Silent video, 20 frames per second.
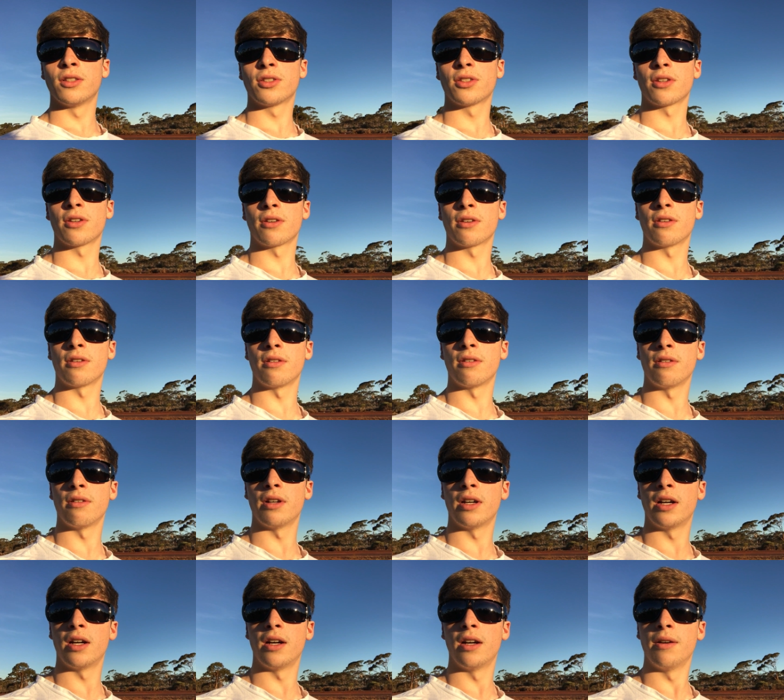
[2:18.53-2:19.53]

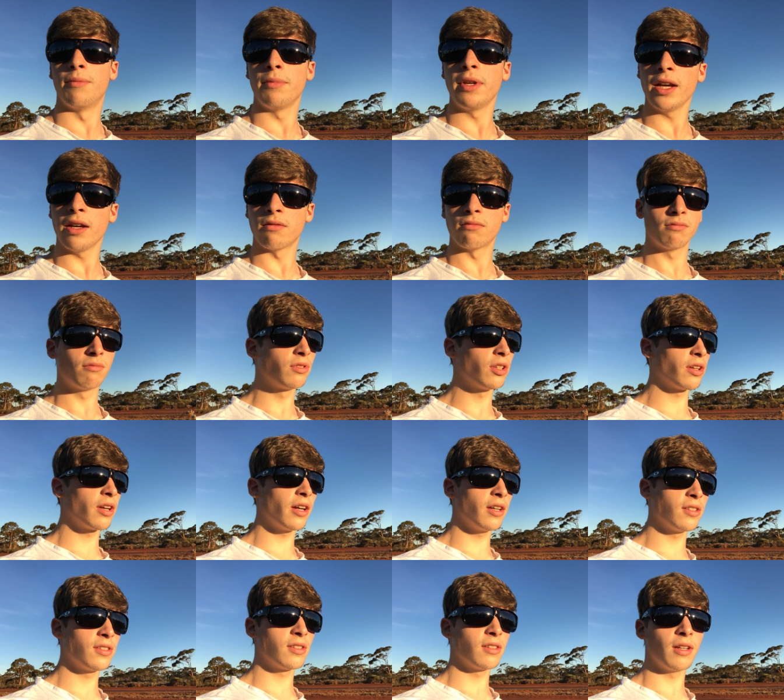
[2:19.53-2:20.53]
So um, yeah, so
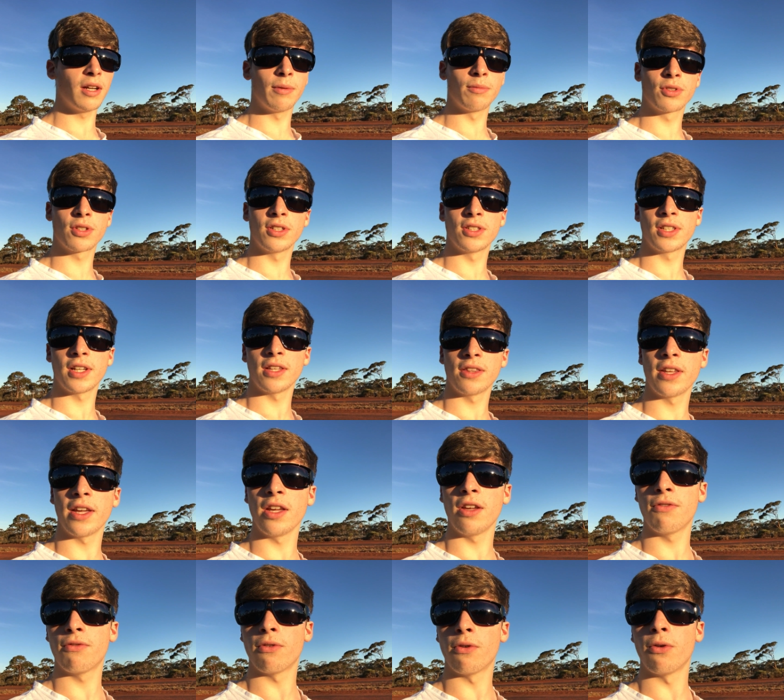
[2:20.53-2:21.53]
guys, I'm just going to say
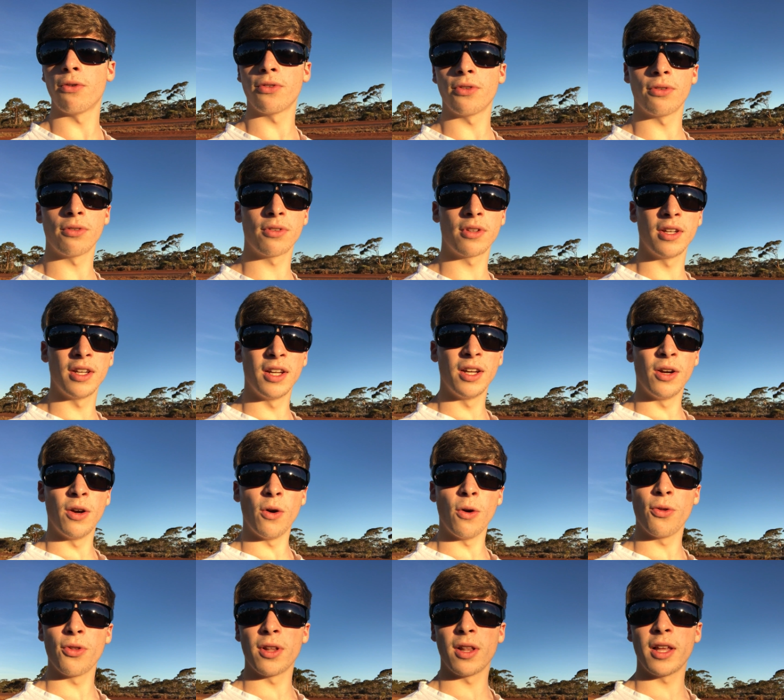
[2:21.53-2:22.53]
thank you for all,
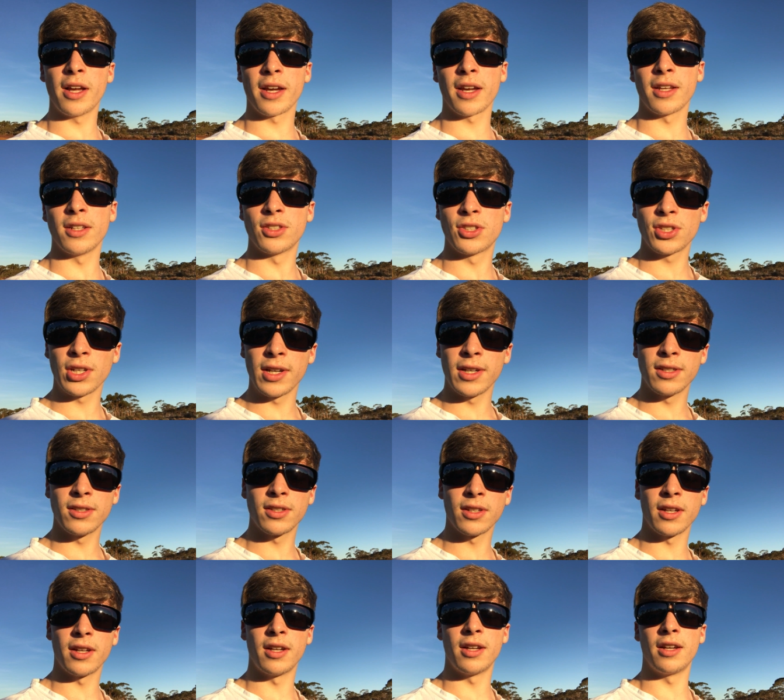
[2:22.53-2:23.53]
all the like and
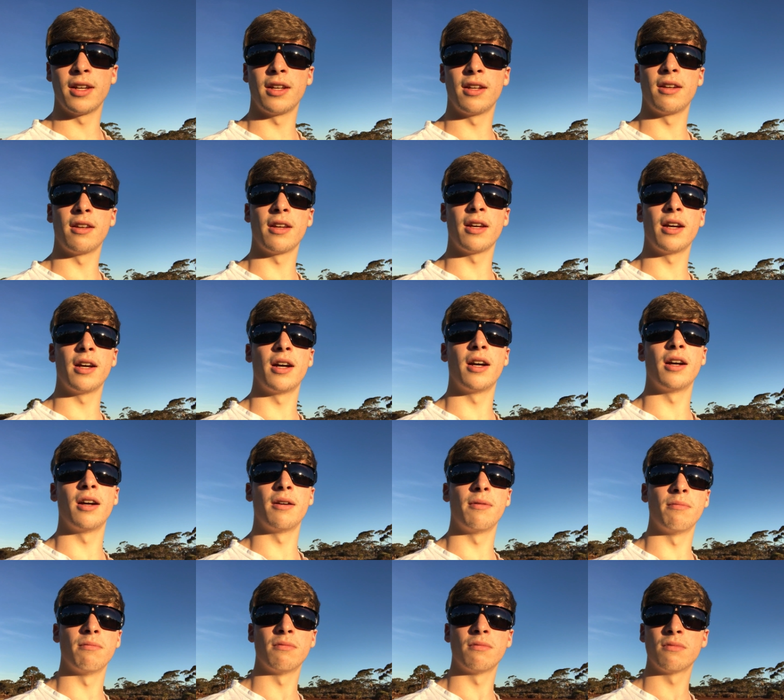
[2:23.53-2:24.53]
shares and
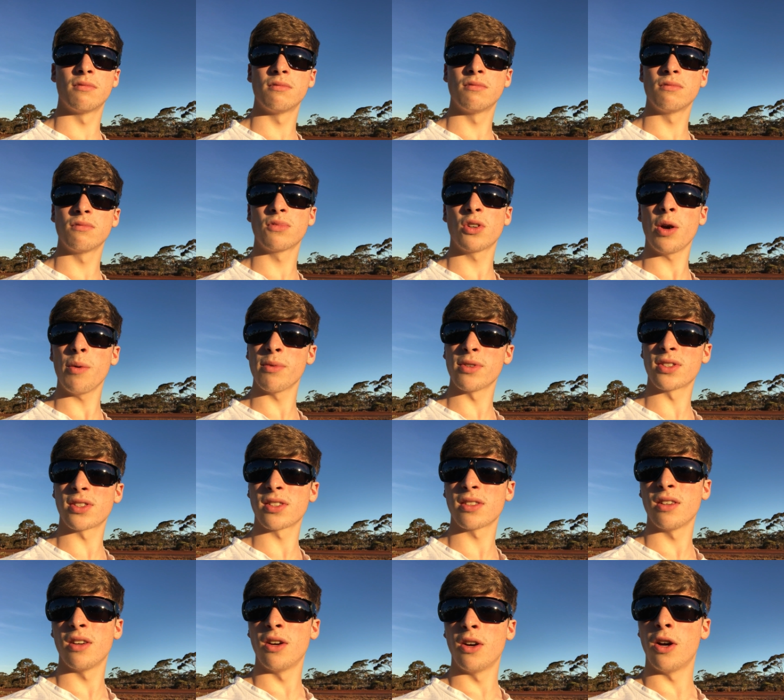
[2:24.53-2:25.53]
um,
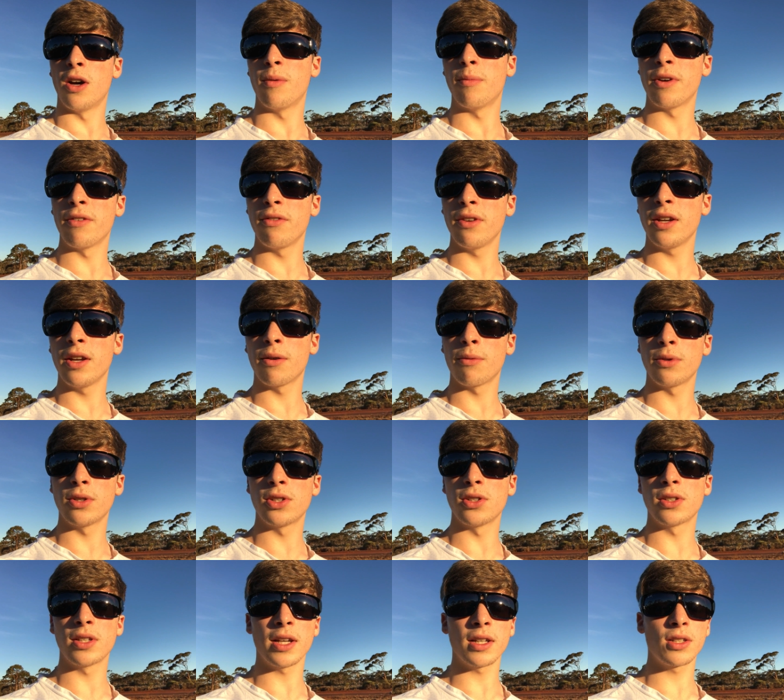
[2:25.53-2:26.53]
comments on my video,
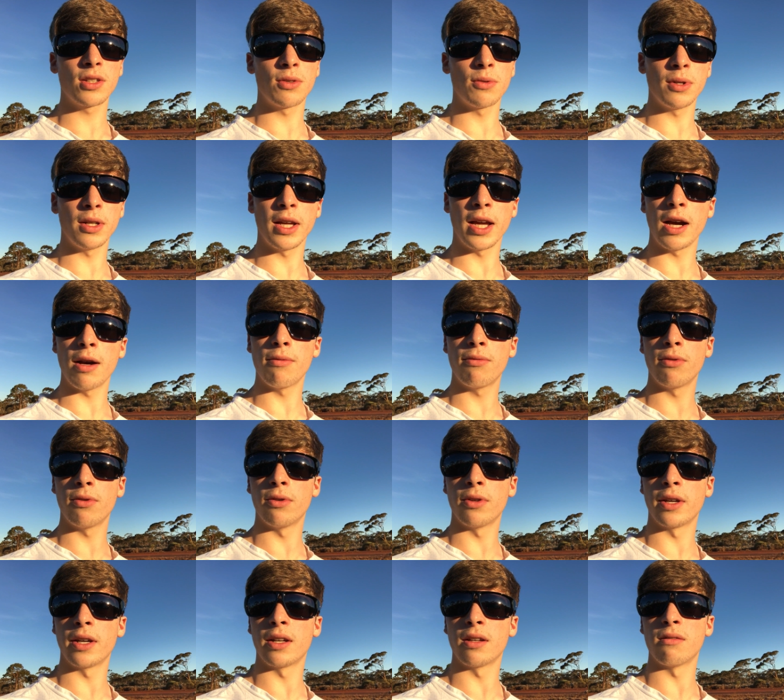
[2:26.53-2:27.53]
which is actually really
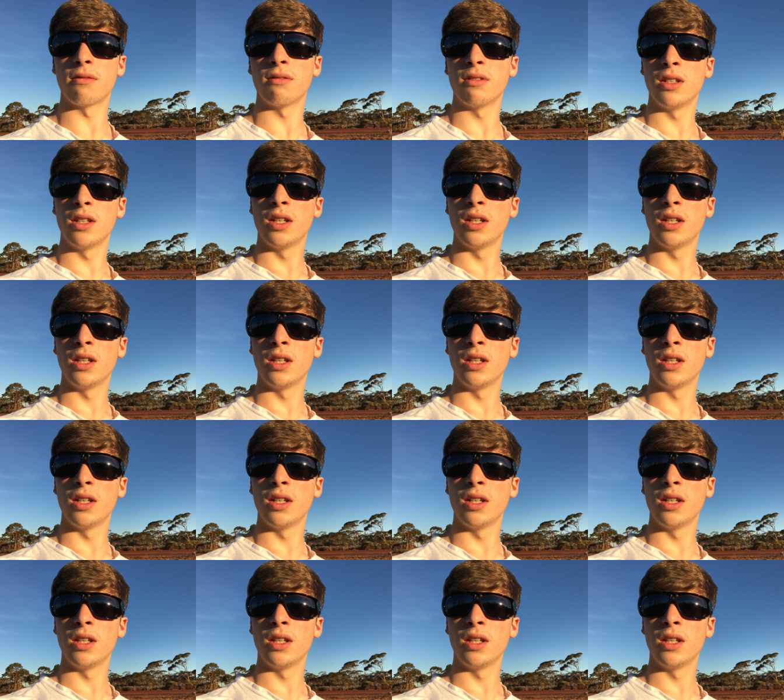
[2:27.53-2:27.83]
helpful and